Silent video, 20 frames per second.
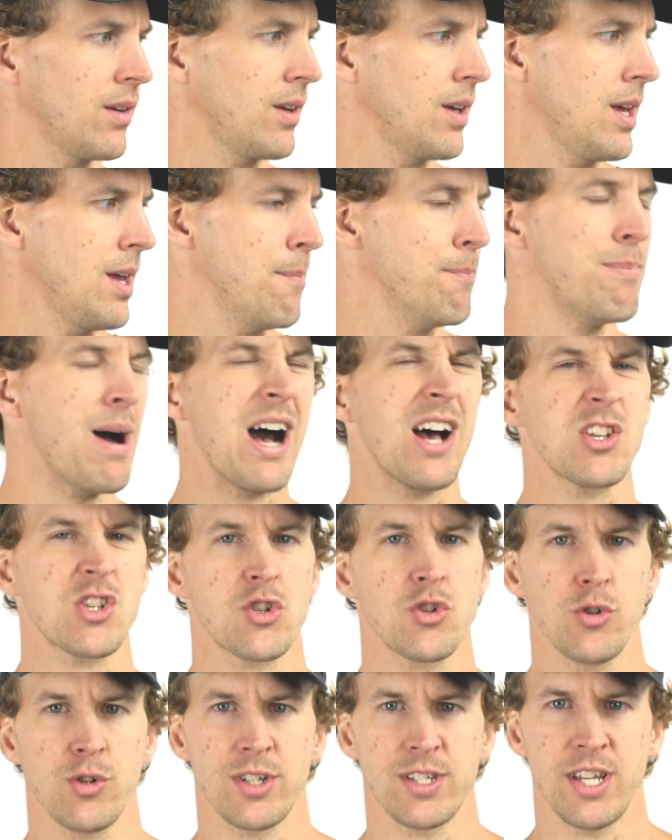
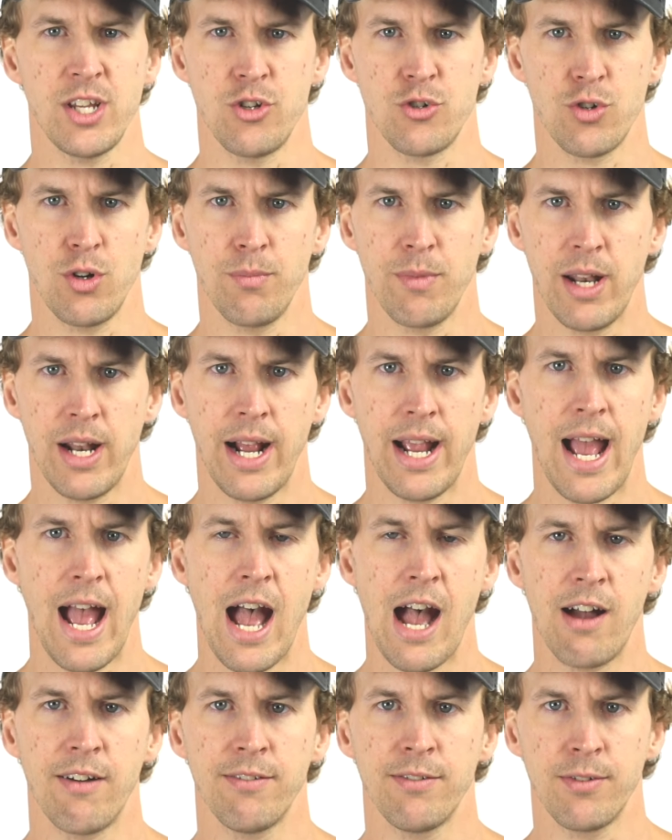imposter syndrome that I
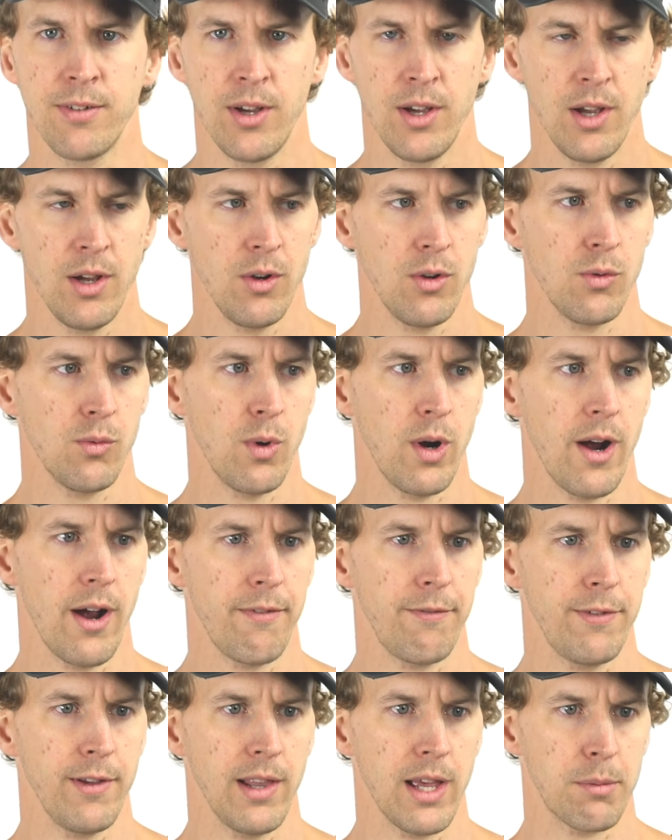have, where I
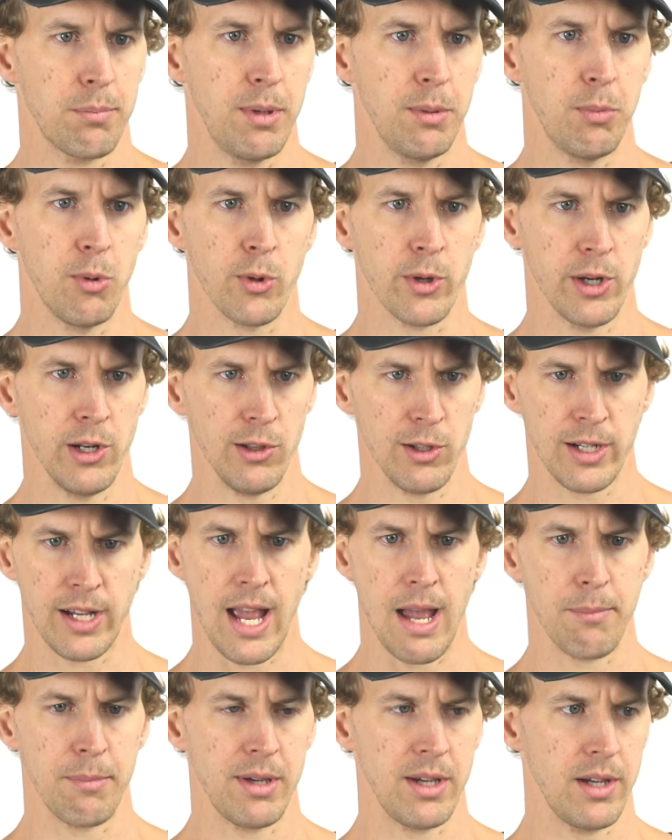feel like people are going to look
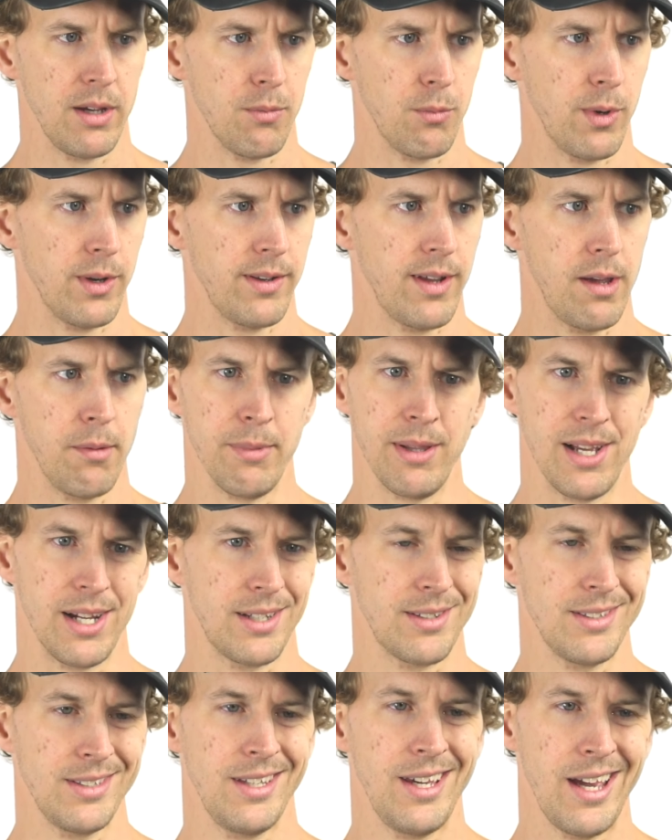at me and one day and be like,
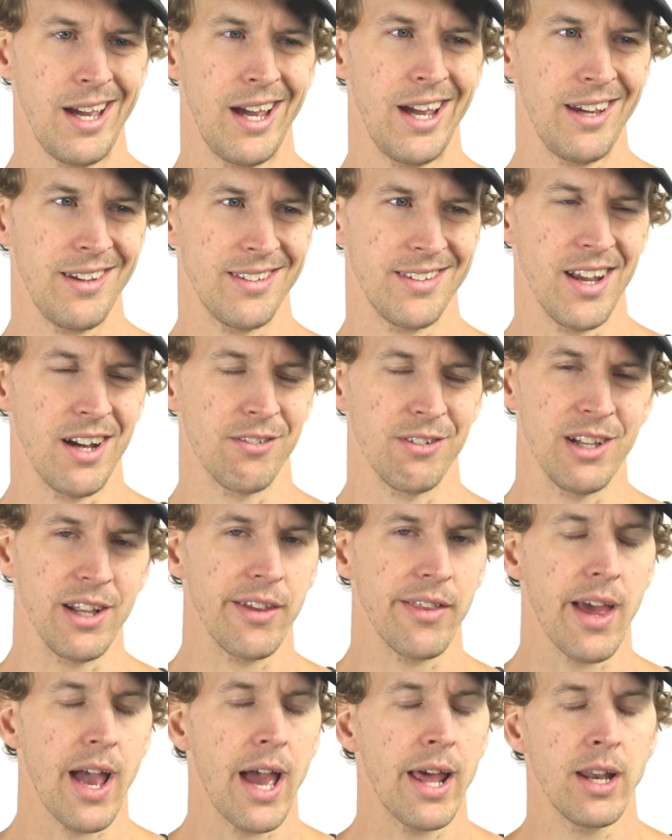yeah, he's not really
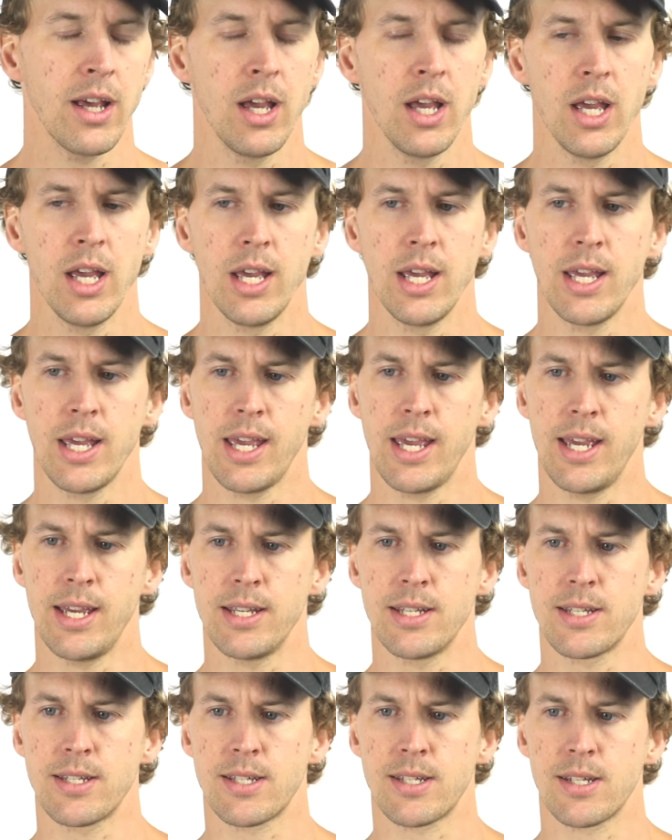that,
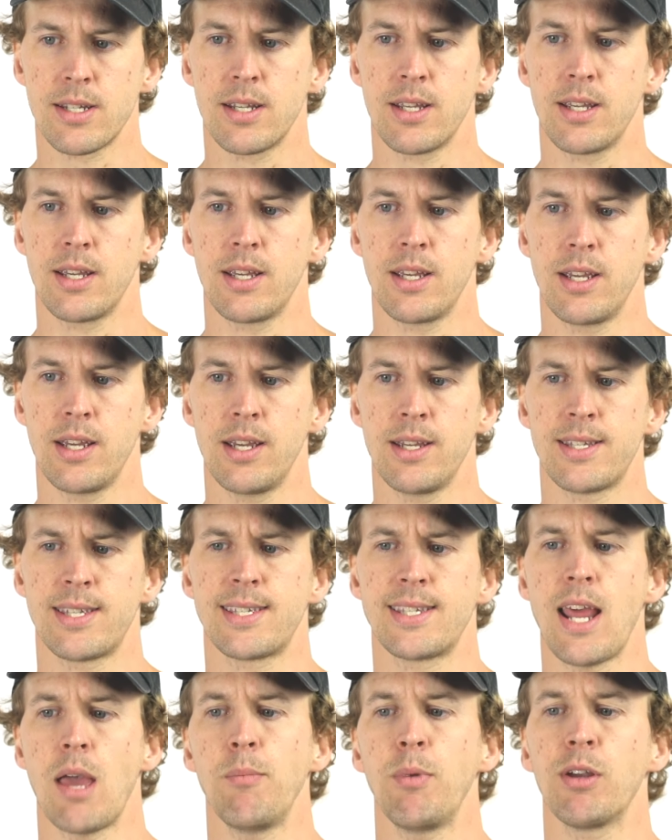is
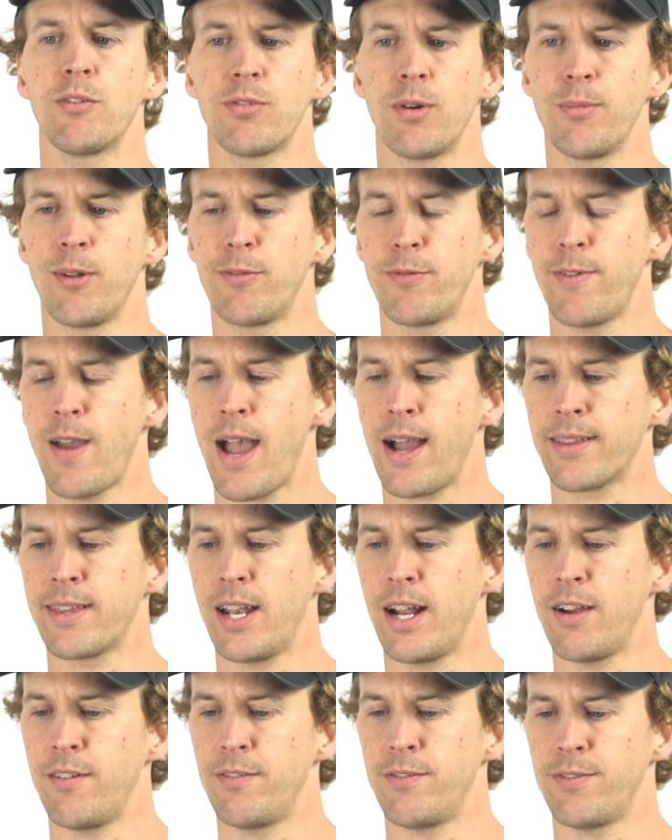stemming from the fact
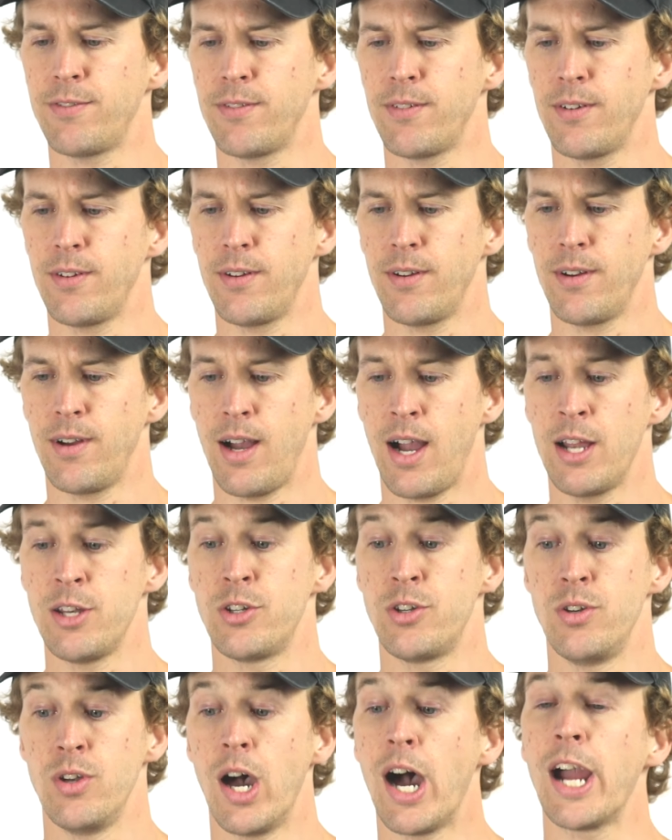that
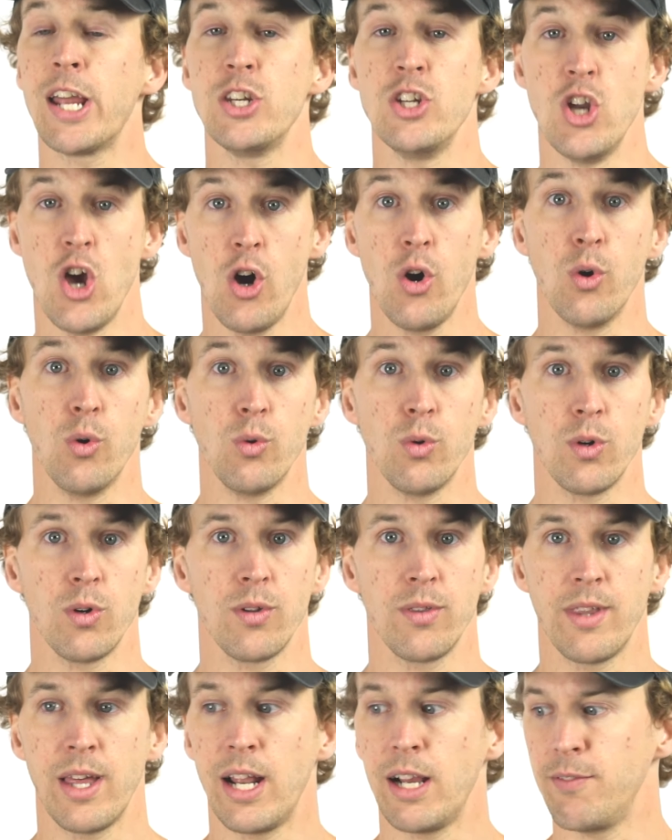I know
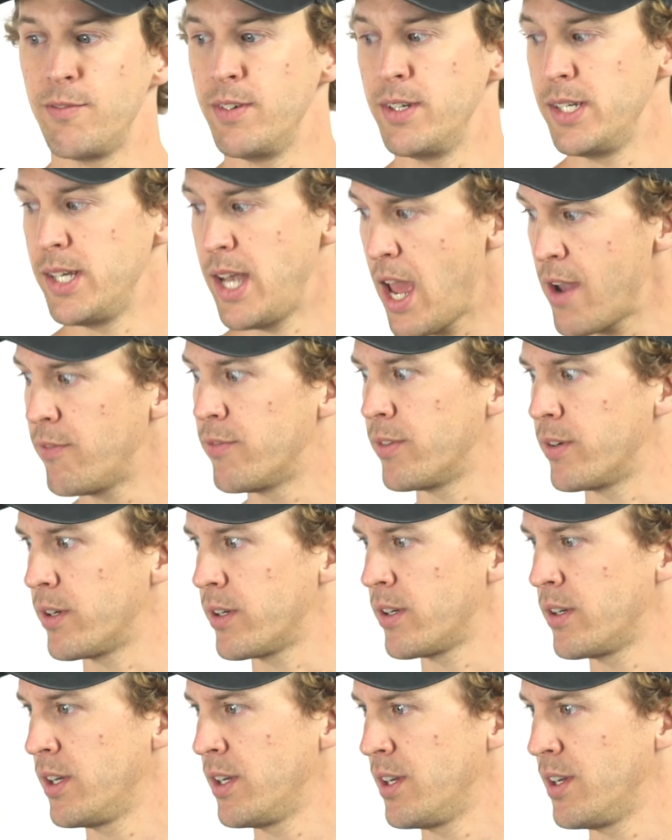that I've never
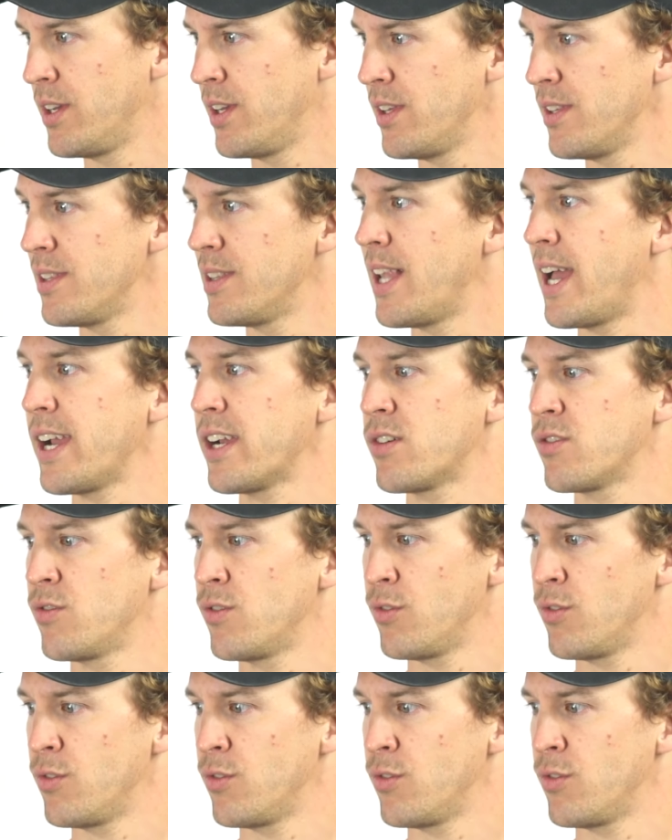like